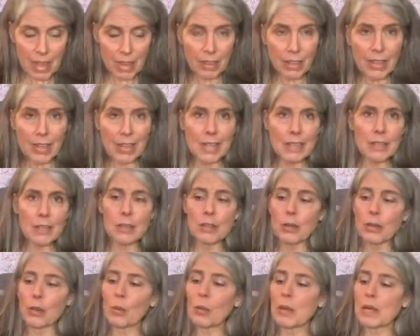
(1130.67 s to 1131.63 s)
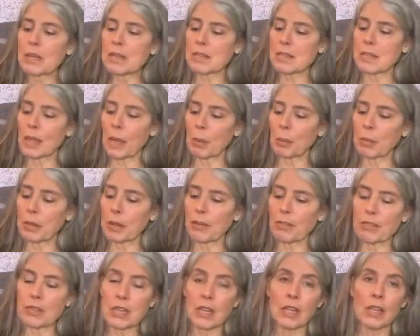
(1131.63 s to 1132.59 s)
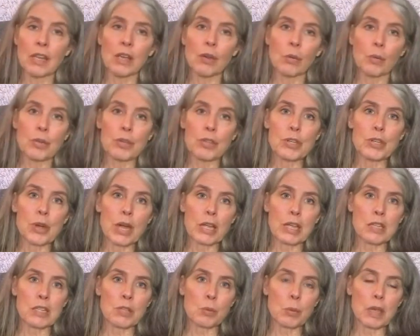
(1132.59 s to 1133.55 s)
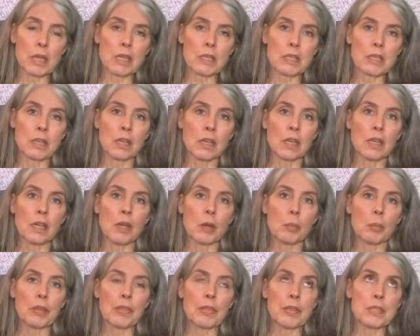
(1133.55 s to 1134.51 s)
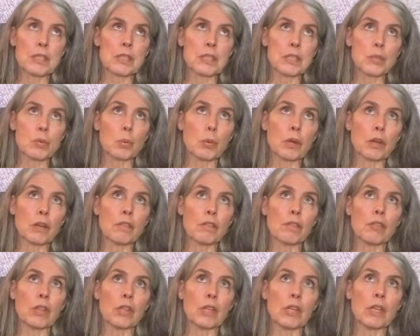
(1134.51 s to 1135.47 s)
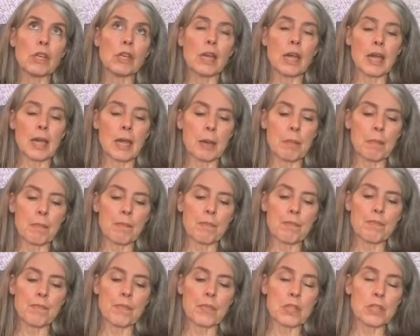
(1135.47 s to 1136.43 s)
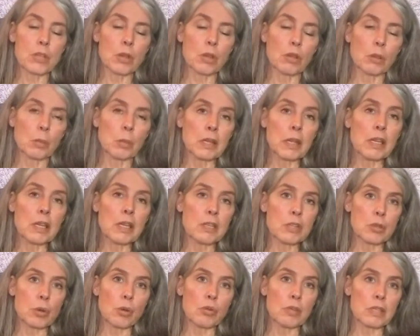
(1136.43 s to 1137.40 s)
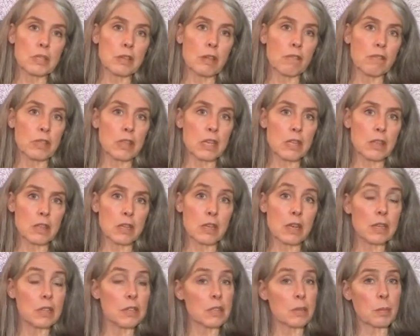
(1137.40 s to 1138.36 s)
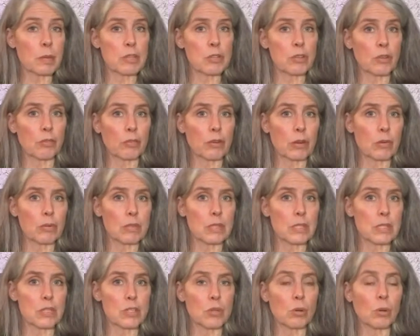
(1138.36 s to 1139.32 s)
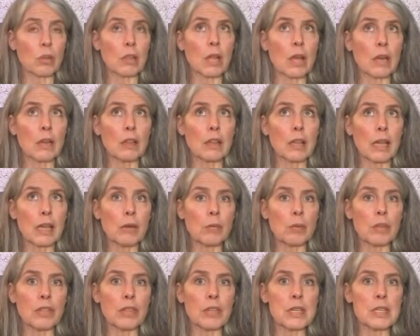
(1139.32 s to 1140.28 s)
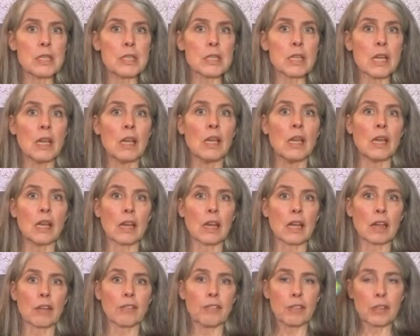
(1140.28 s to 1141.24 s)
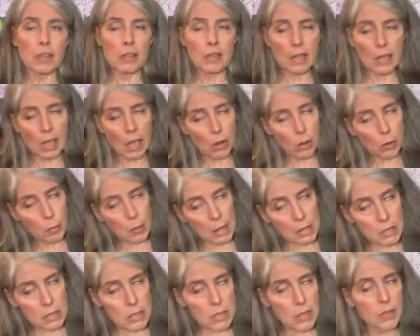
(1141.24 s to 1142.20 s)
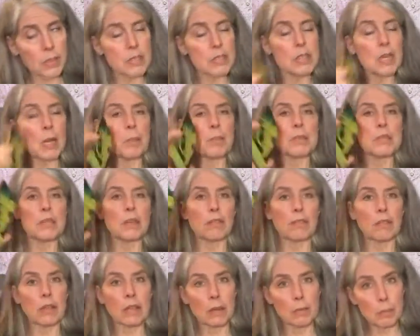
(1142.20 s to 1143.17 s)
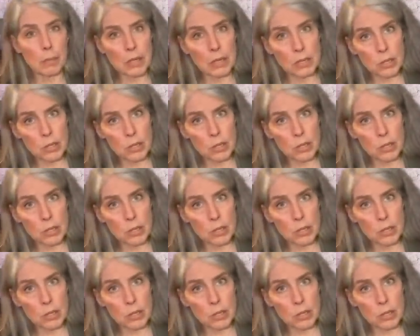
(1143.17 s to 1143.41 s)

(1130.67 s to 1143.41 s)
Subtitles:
Connected to the wings, the uplift with the dragon's wings. But this is one of the, so the Pleiadians hold the 7th, 8th, and 9th dimensional frequencies. So a lot of light with this, and I can feel it counterbalancing the depths of like being